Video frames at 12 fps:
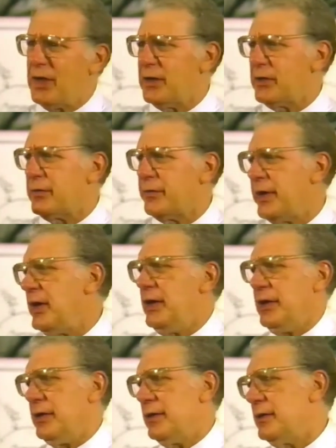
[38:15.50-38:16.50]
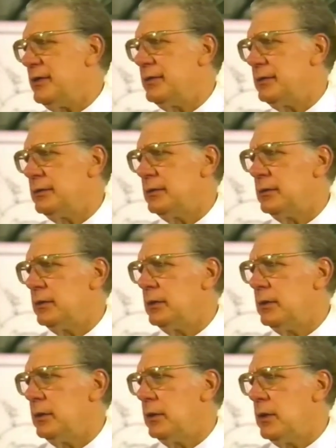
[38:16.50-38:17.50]
intervene
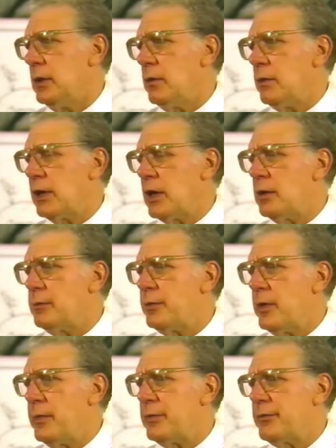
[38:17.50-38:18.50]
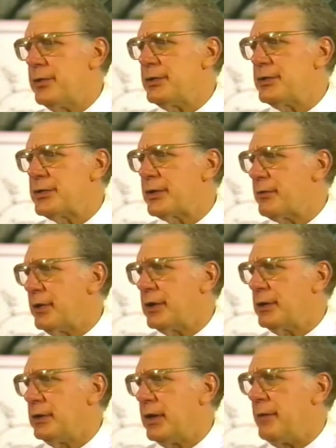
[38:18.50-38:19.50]
when unemployment reaches a
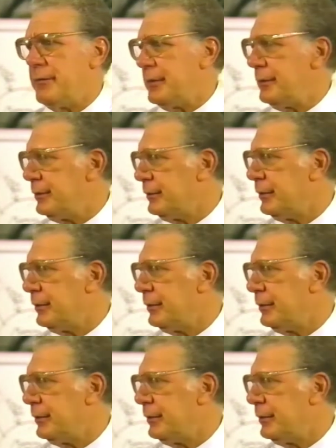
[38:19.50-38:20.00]
critical level.